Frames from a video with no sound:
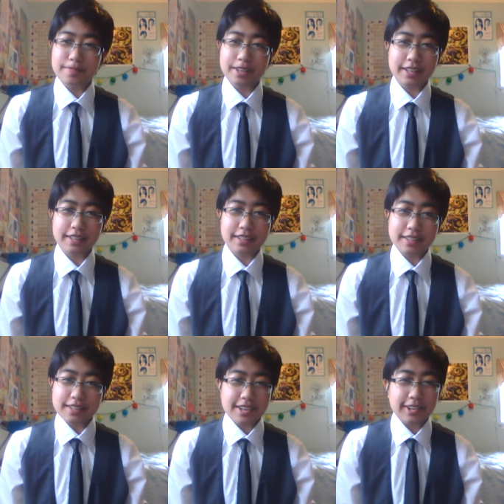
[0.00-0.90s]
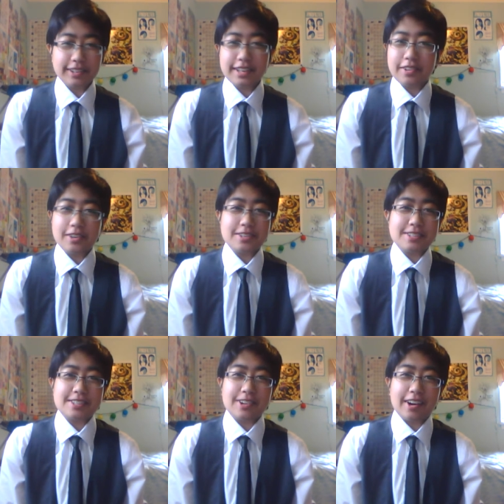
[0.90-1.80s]
but, you know, it never
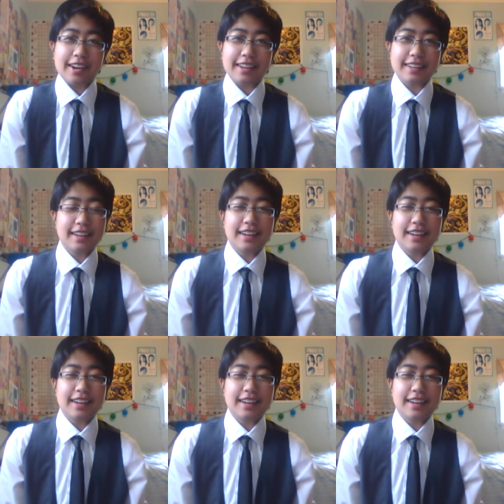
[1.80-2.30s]
hurts to try.